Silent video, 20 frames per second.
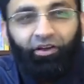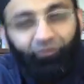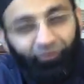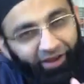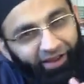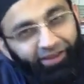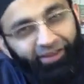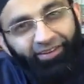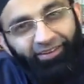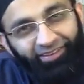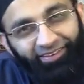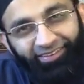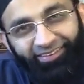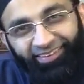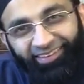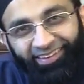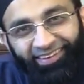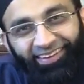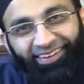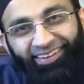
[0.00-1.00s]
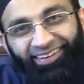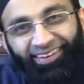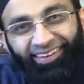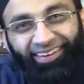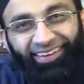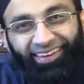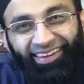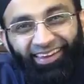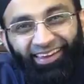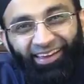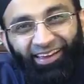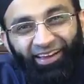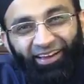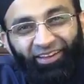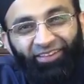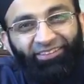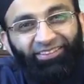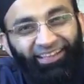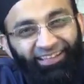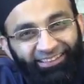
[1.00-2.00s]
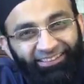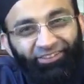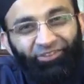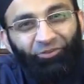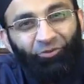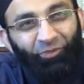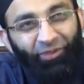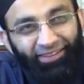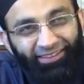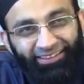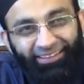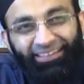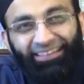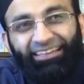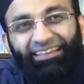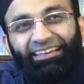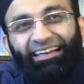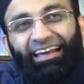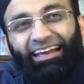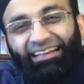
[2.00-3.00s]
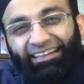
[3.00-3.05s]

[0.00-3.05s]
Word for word: Really? Science will need